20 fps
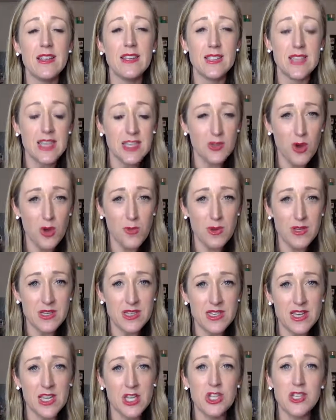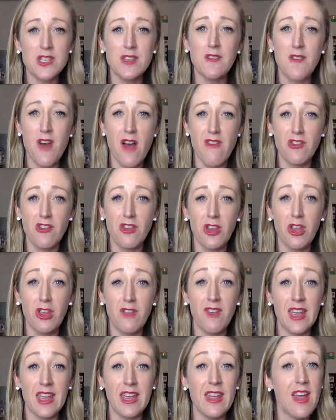6 group presentations at 500
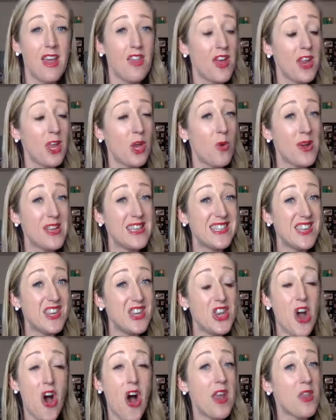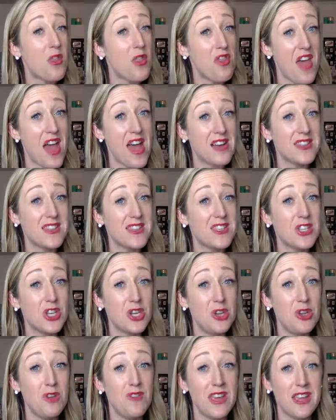QV. That equates to 9,000
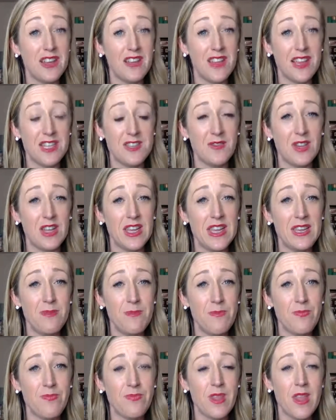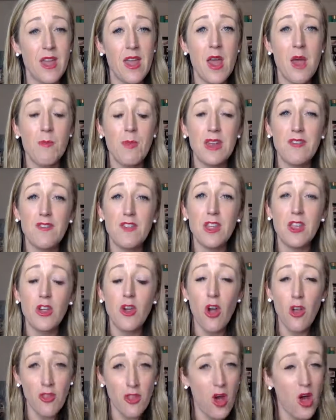QV collectively. But if
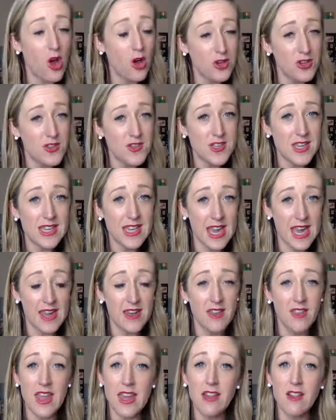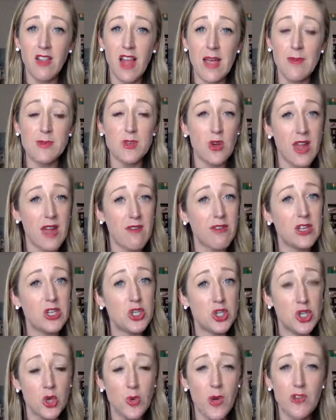the host, again, then claims on average
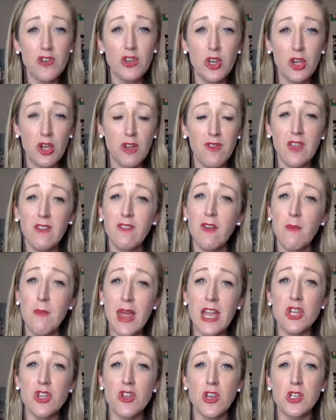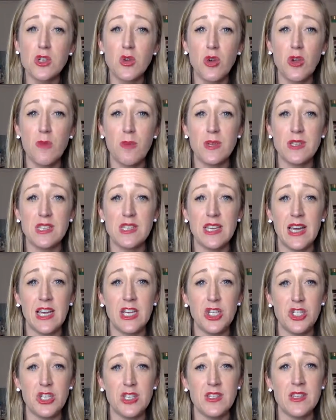200 QV from each of those group
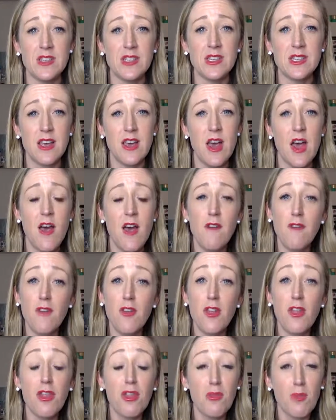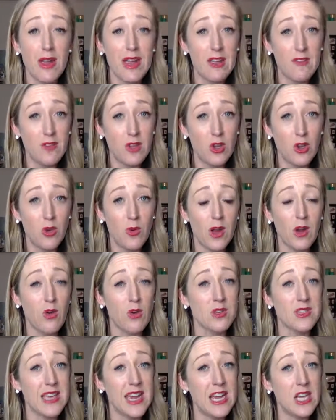presentations, for the 3 of you
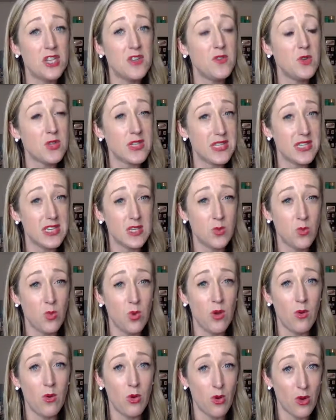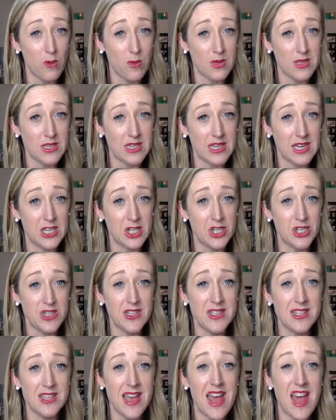across each of your 6 group
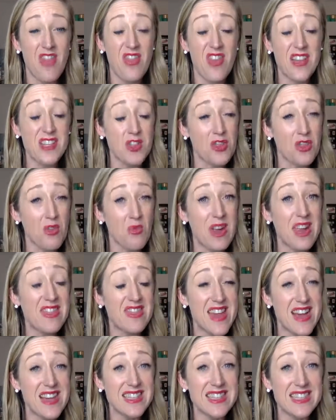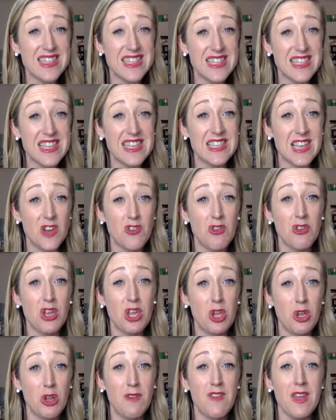presentations, that's 3,600
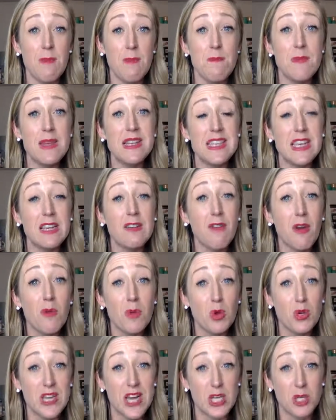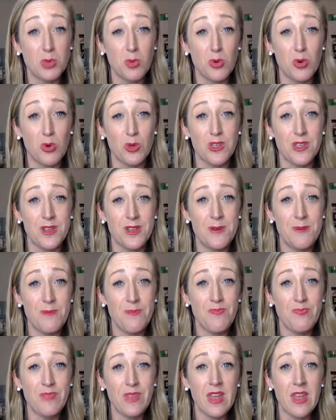QV missing from your dashboard.
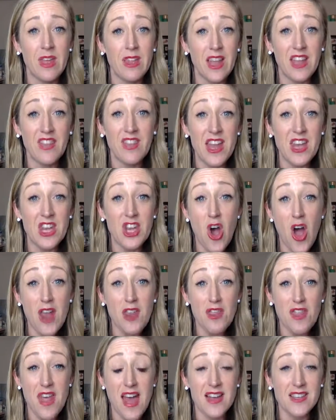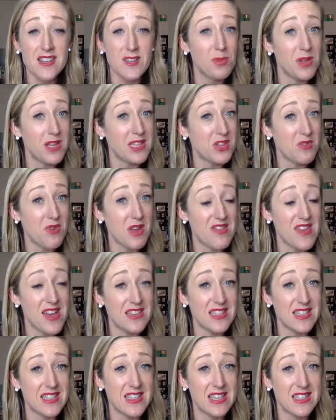Like that 9,000 plus
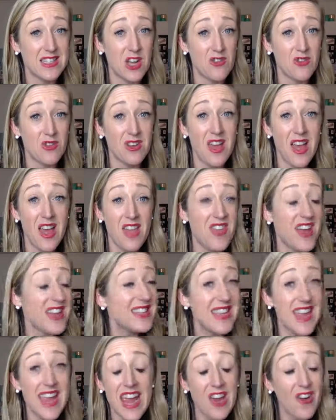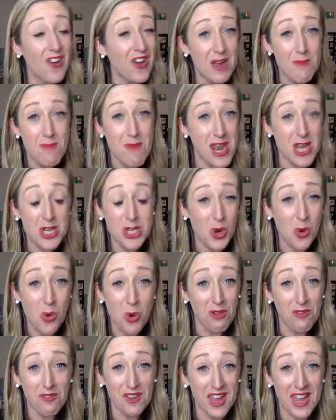3,600, that's area manager
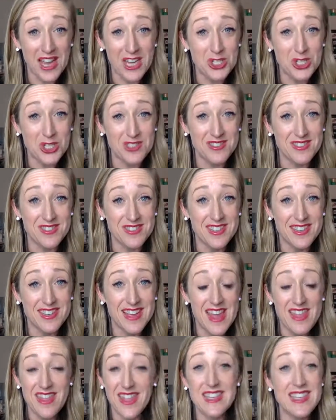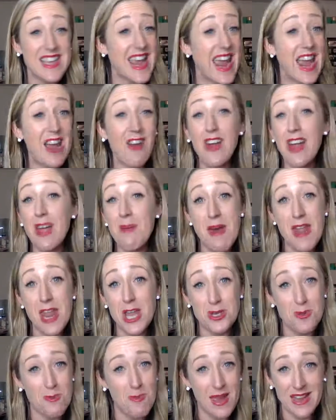qualification. That's area
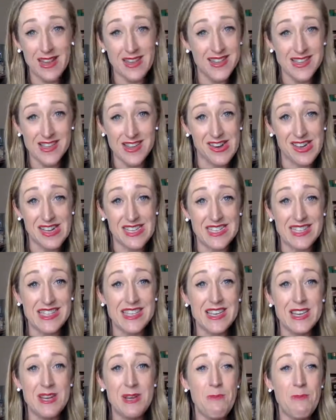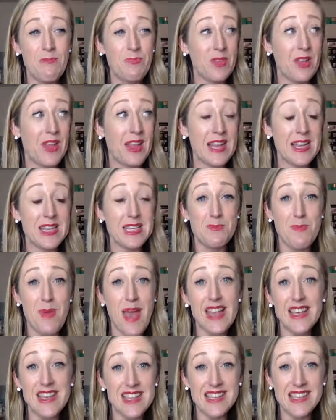manager maintenance, guys. Like
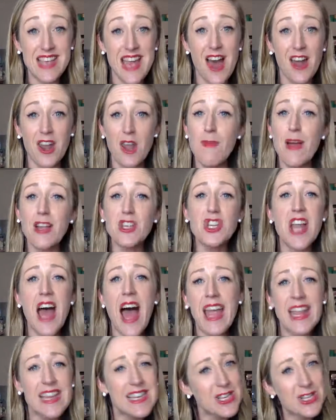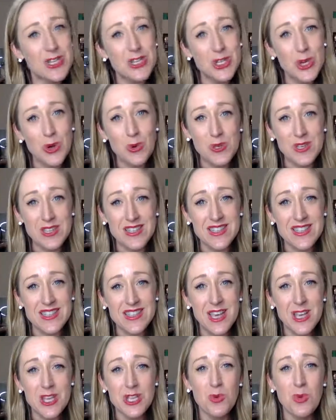expand this out. Imagine 8 consultants
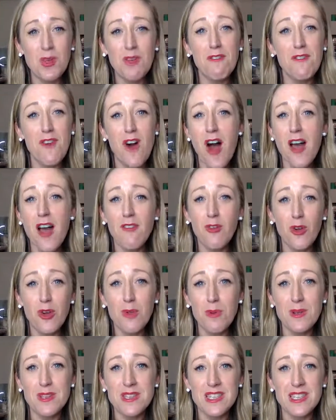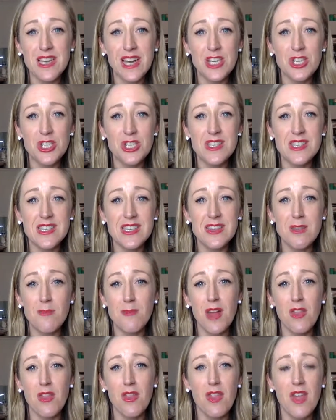doing 5 group presentations in the
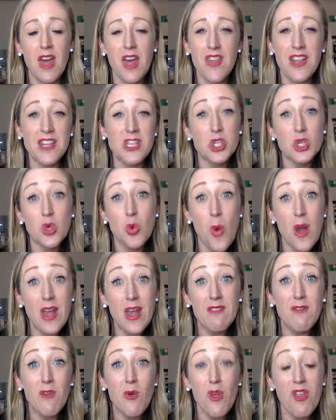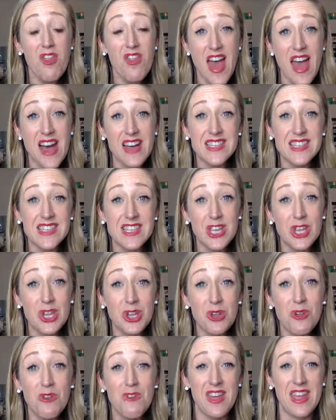month. That's 24,000
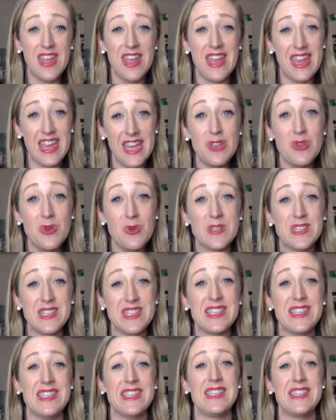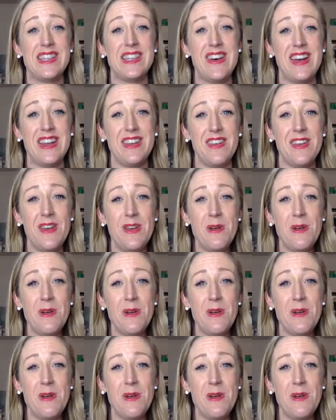QV in your success line